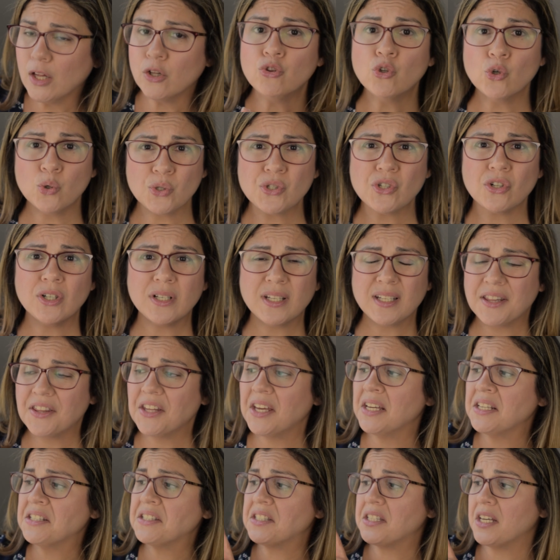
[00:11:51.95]
Those are the
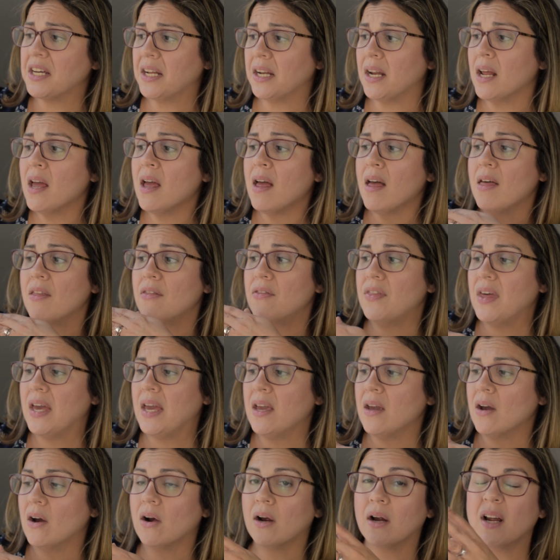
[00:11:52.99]
things that
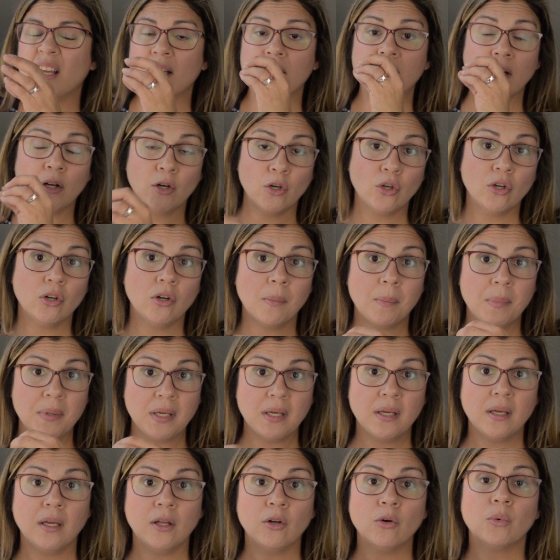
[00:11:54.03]
they're gonna
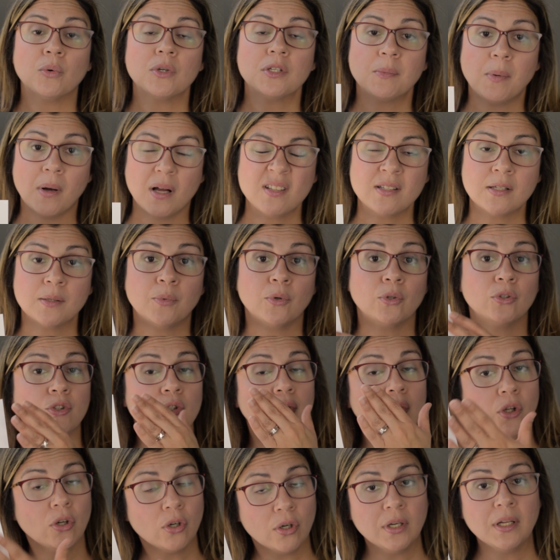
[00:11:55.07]
be responsible
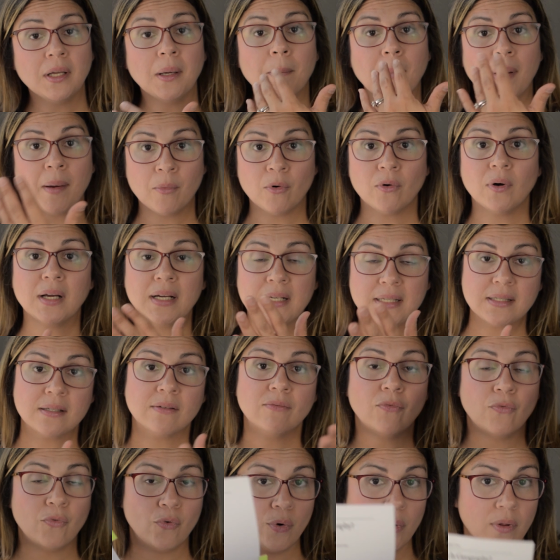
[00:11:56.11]
to learning,
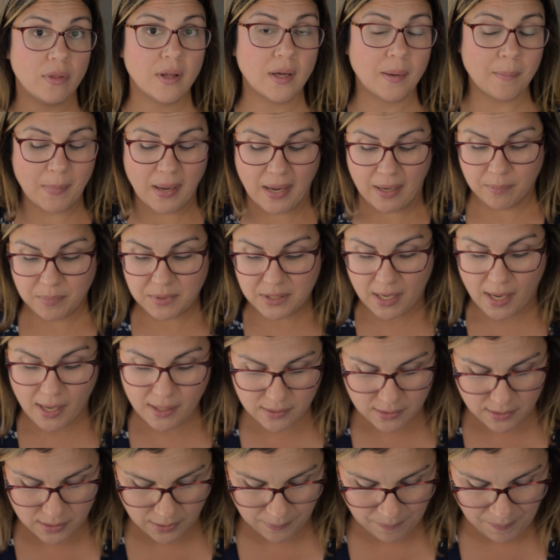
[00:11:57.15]
memorizing for the map
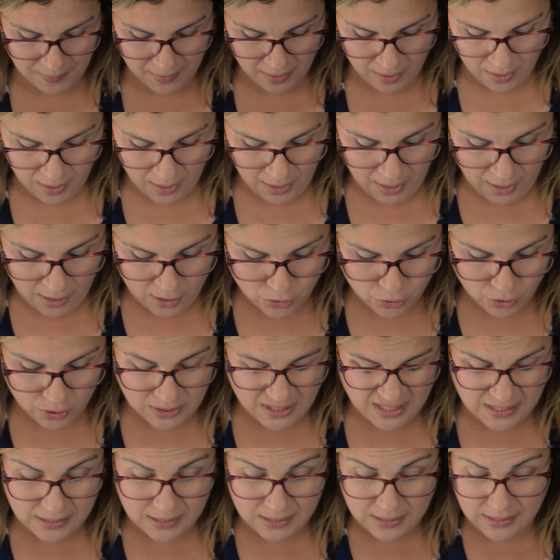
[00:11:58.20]
test. So
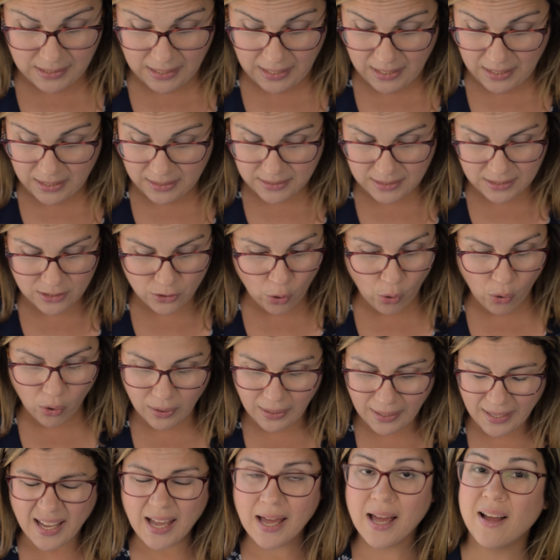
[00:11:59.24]
this is it. That's
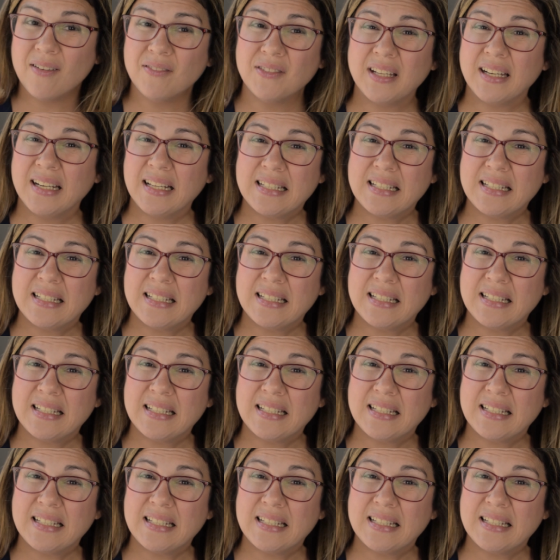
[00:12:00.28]
all I have that